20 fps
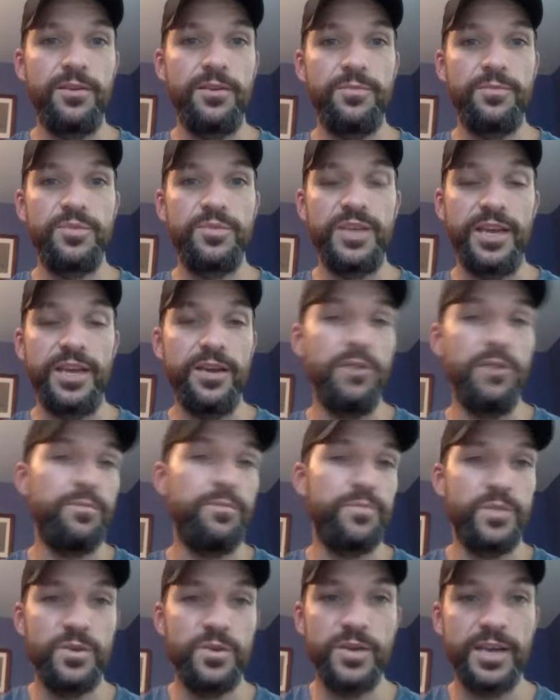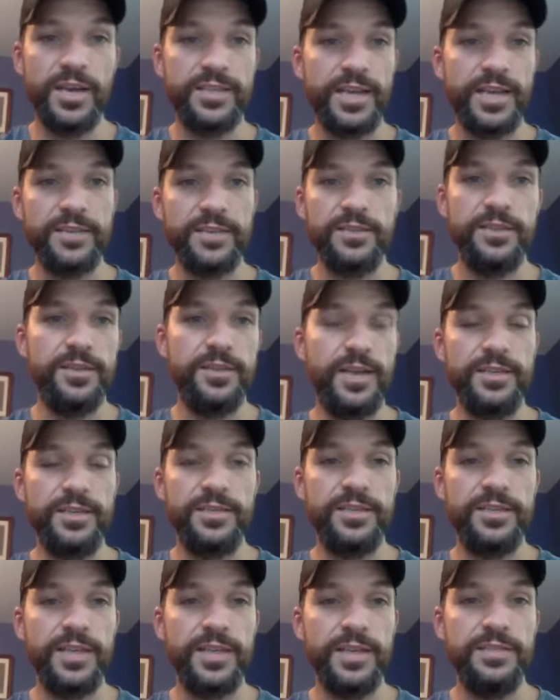say, oh, you guys as a
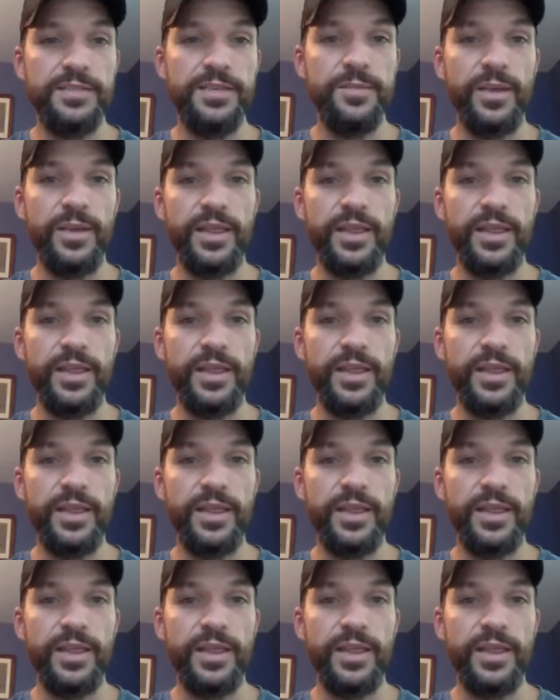design team,